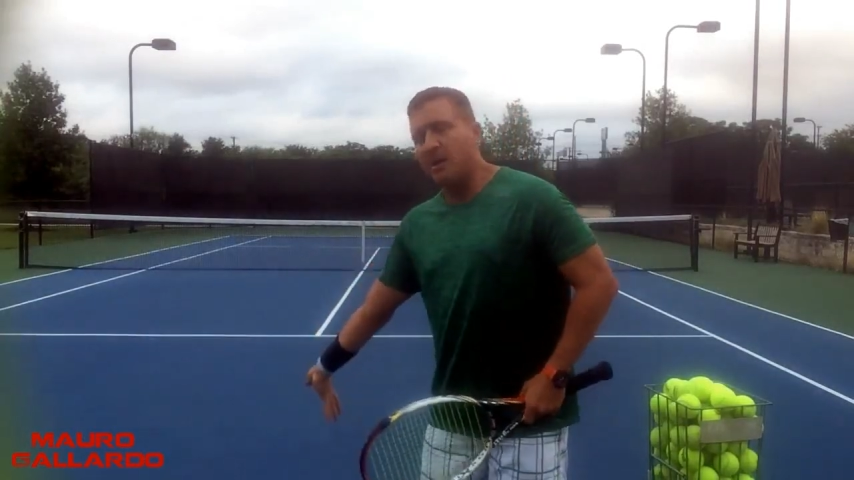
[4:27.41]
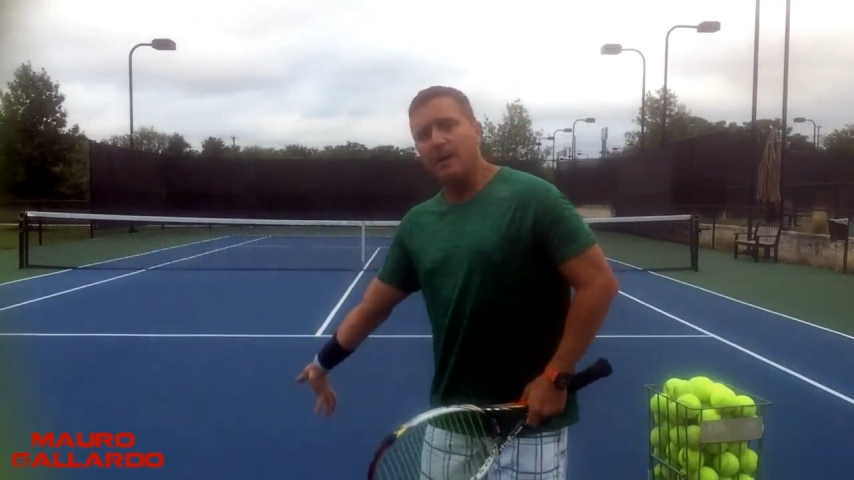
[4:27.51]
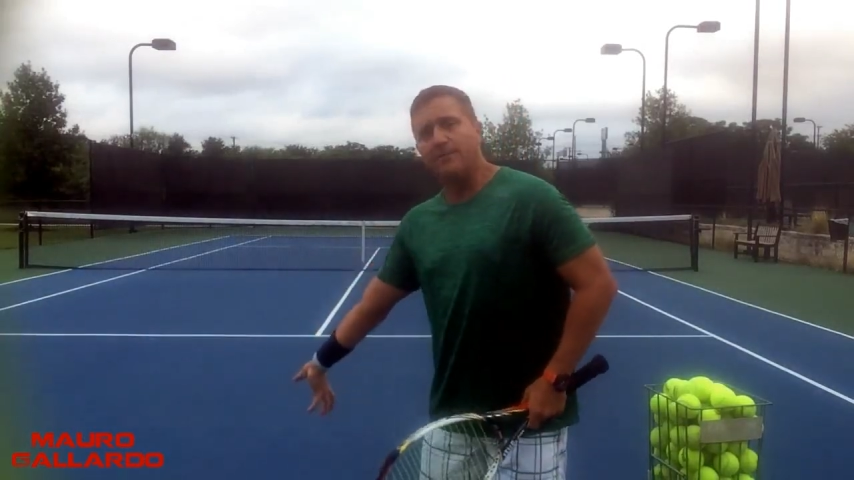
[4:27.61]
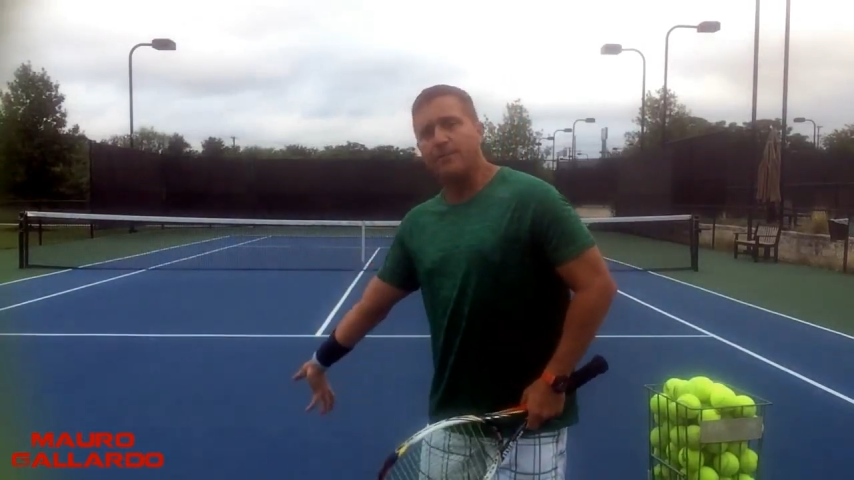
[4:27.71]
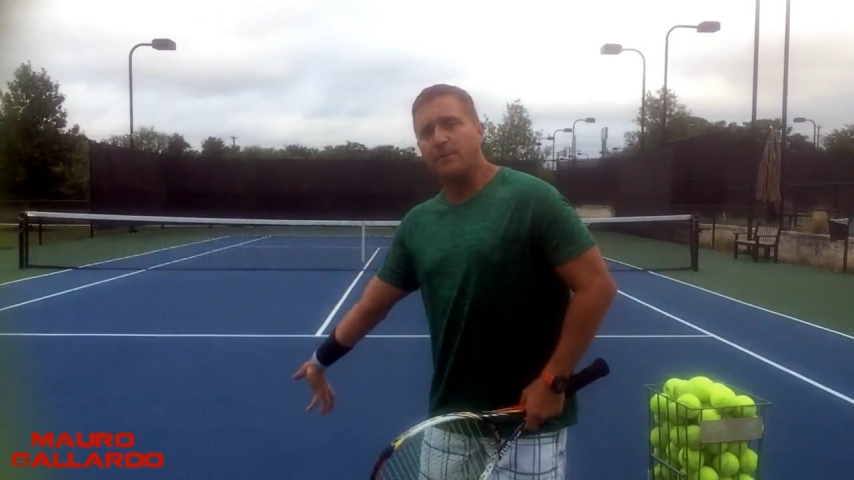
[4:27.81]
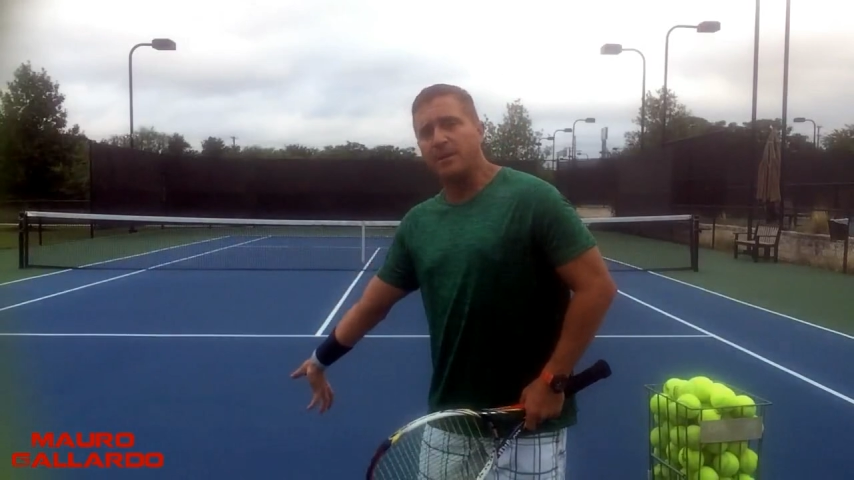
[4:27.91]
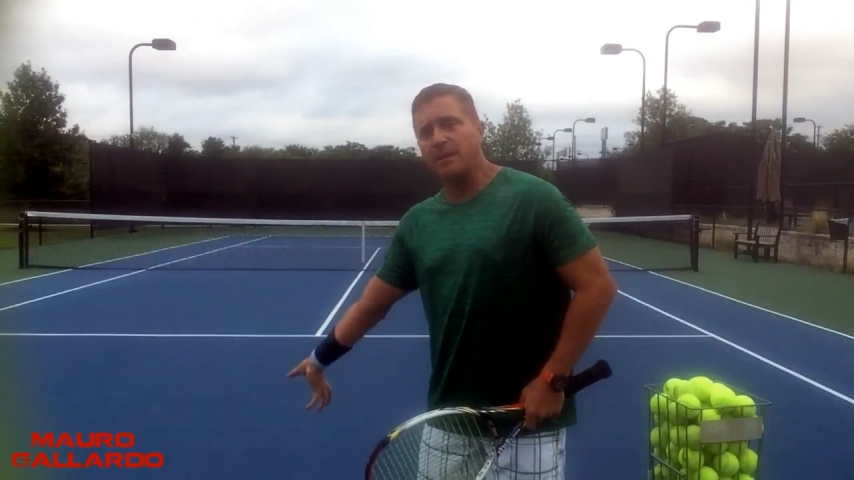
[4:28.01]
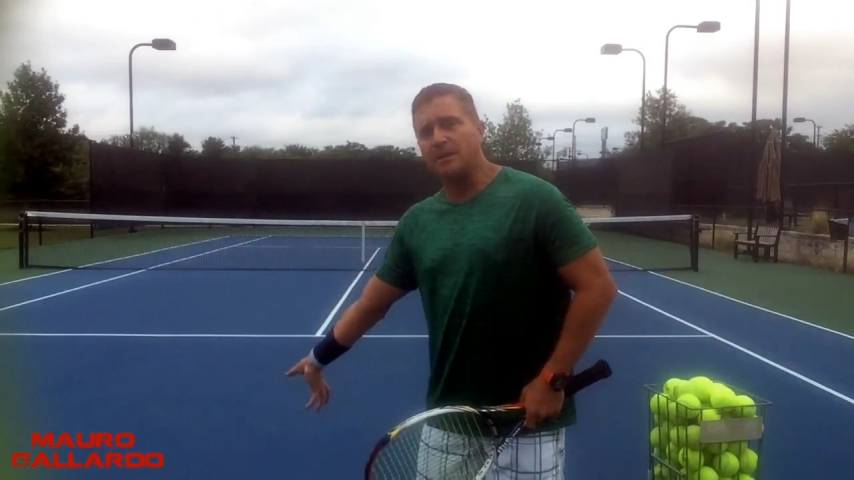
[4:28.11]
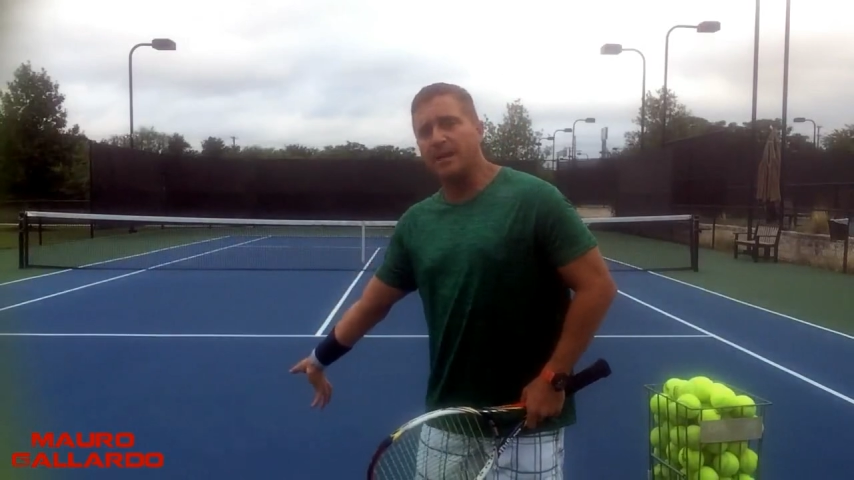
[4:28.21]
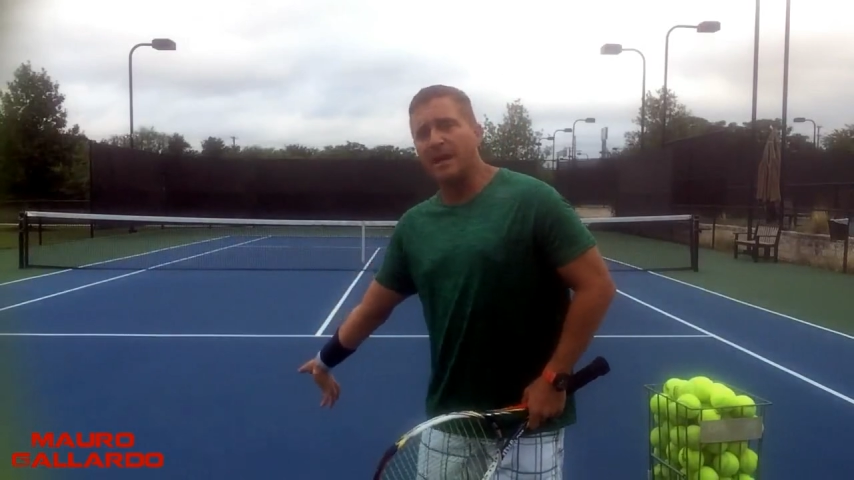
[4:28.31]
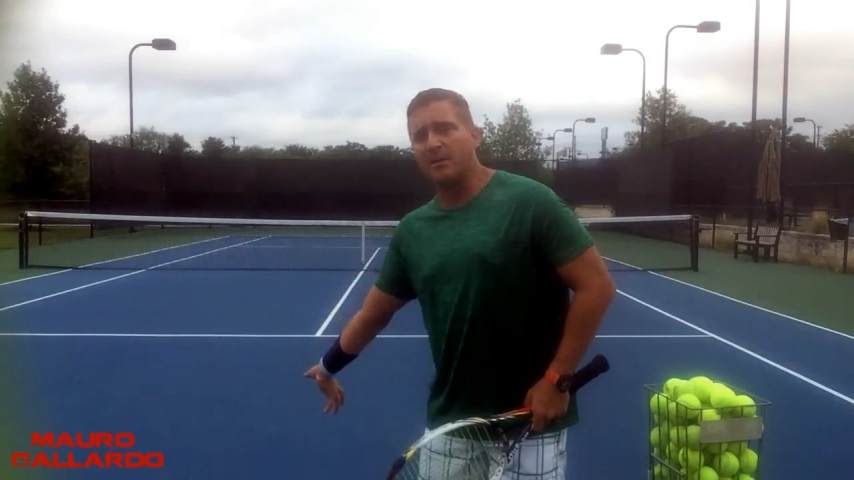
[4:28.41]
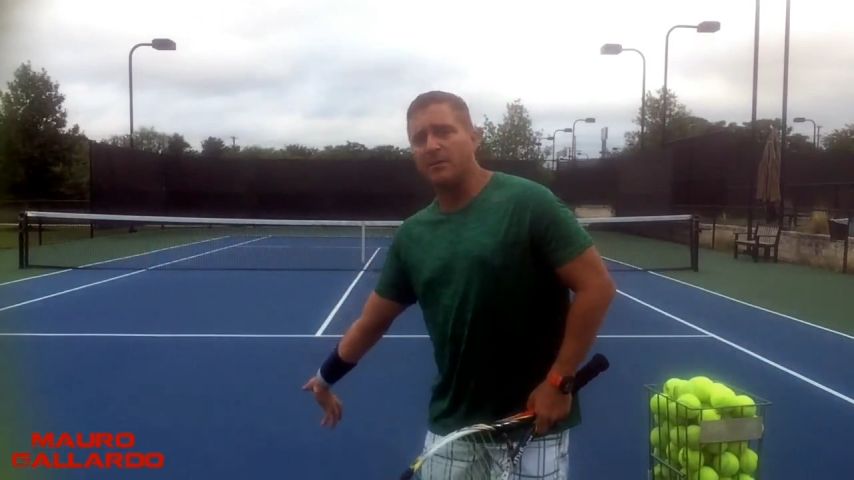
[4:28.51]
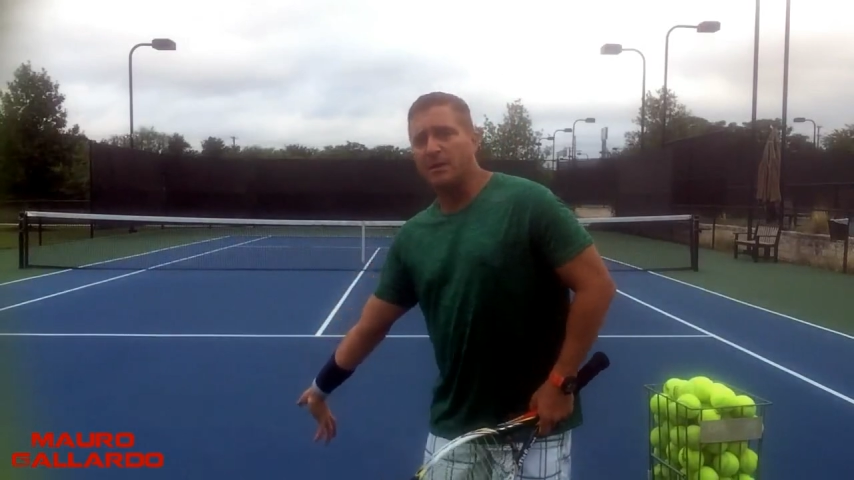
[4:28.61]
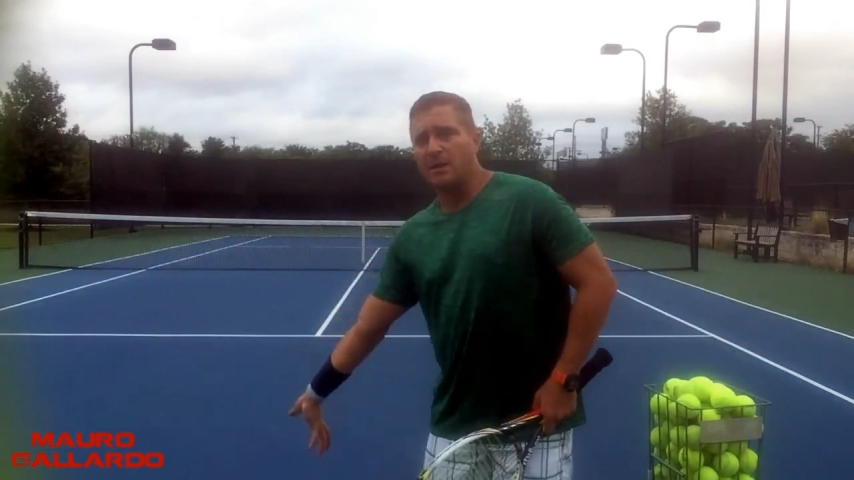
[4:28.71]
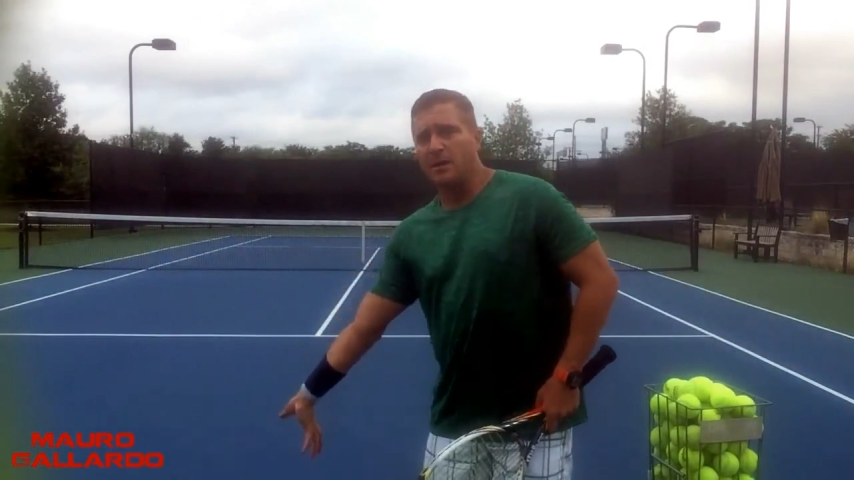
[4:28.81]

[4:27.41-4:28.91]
and from here down,